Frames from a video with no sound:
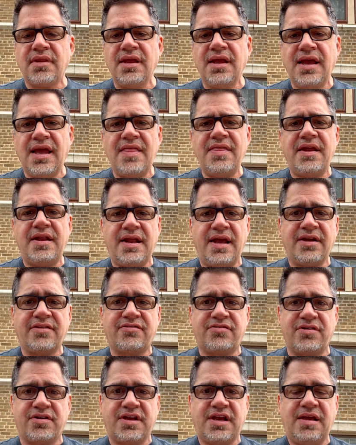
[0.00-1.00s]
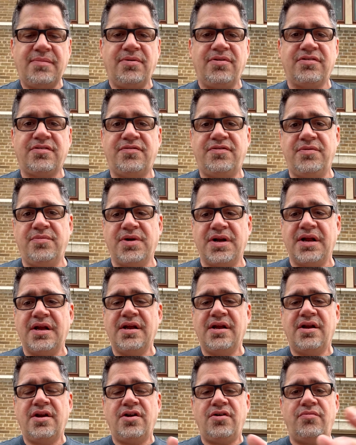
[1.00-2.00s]
and then extra cables. If you want to
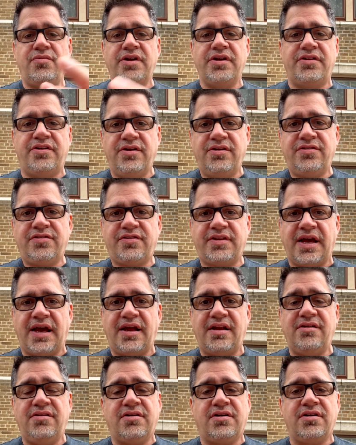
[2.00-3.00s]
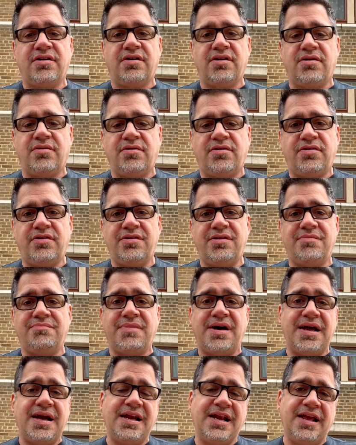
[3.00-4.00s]
reduce that, you can go to the
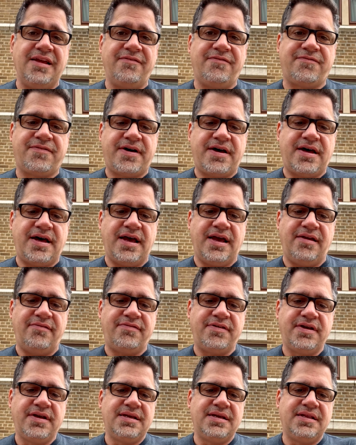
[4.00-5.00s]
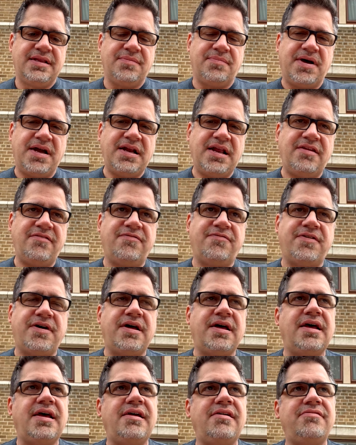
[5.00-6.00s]
Mine A5. The Mine
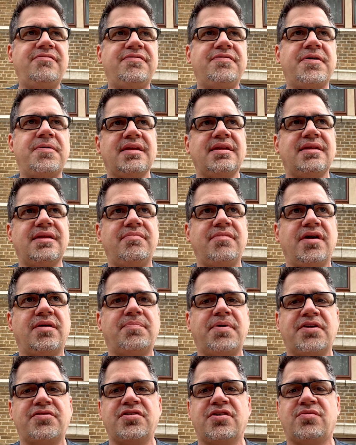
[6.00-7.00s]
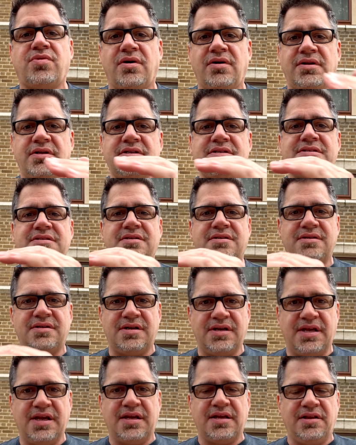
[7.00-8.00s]
A5, the picture quality is,
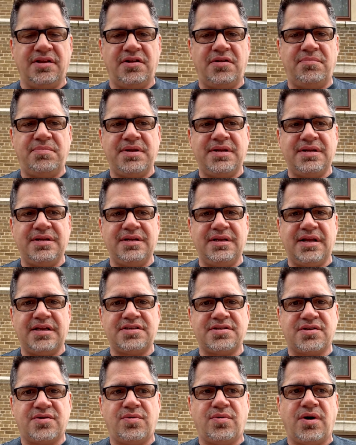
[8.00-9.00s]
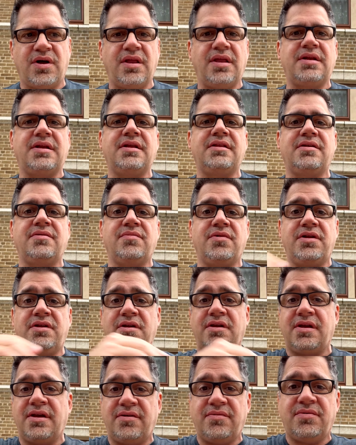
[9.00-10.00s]
again, a little bit less quality than what you
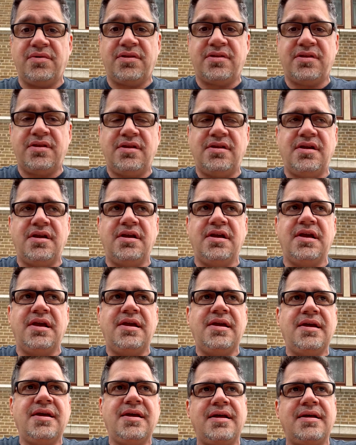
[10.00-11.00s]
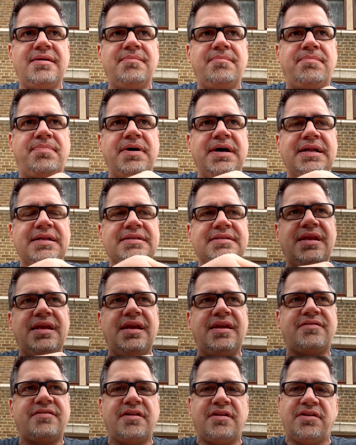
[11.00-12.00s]
get with the Yi, but
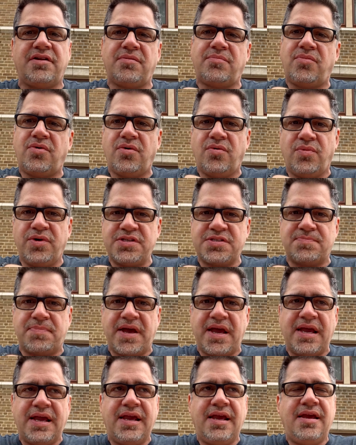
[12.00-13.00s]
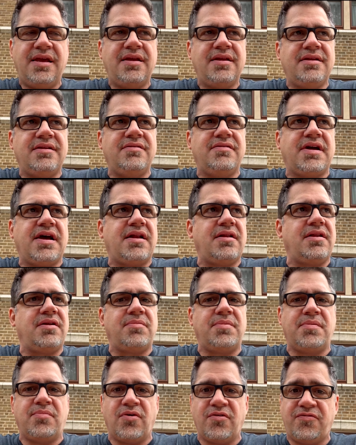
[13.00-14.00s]
it's a little more whiz-bangy. You got a little
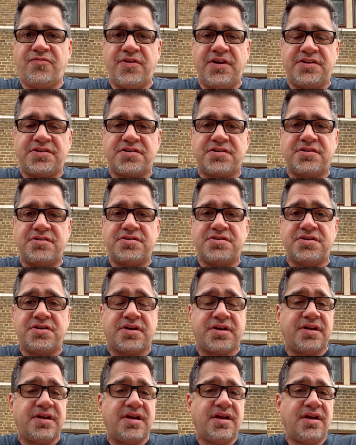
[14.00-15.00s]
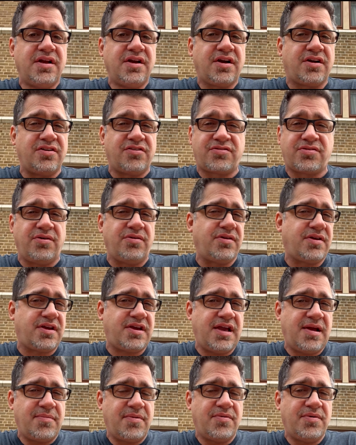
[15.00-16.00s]
bit more features. You can control the
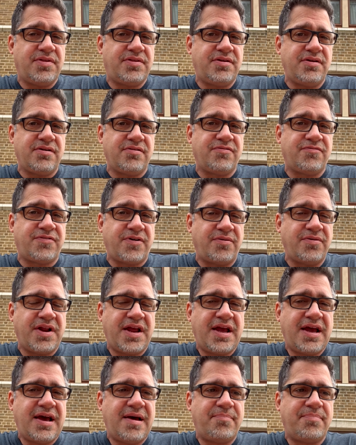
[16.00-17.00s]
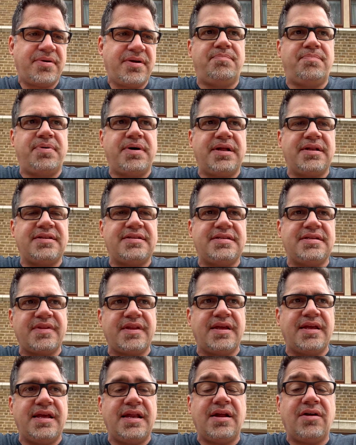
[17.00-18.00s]
camera with your phone app, but
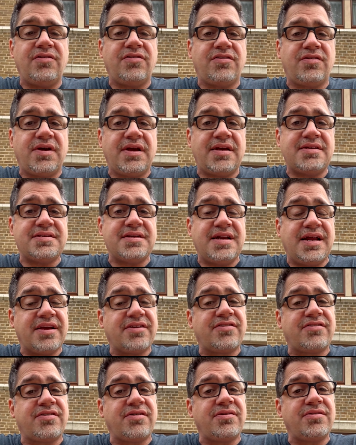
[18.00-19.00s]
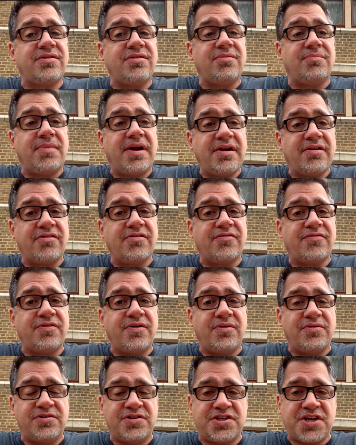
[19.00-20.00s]
it also has an external
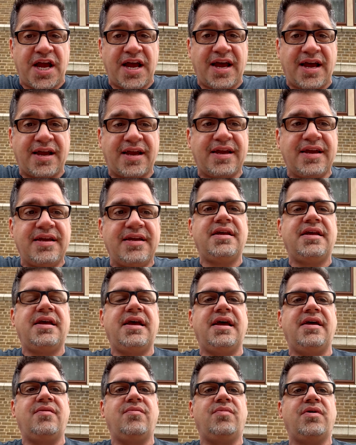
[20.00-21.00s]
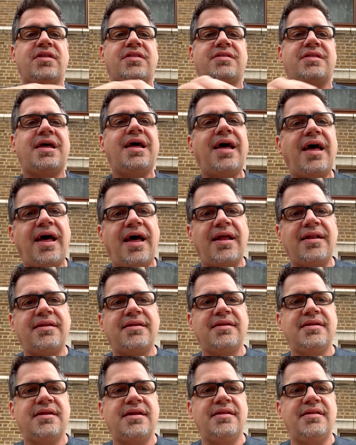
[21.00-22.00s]
microphone jack. And with that,
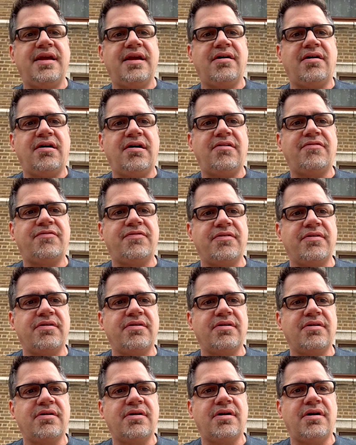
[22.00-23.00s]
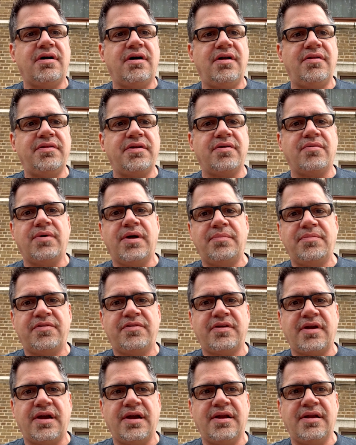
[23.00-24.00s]
they offer on their
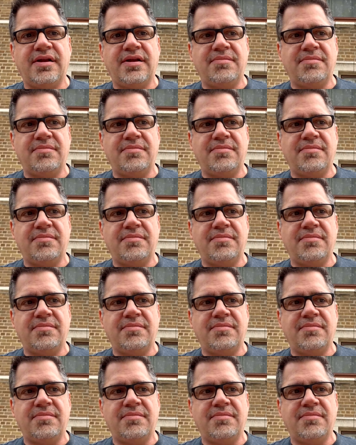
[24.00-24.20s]
website at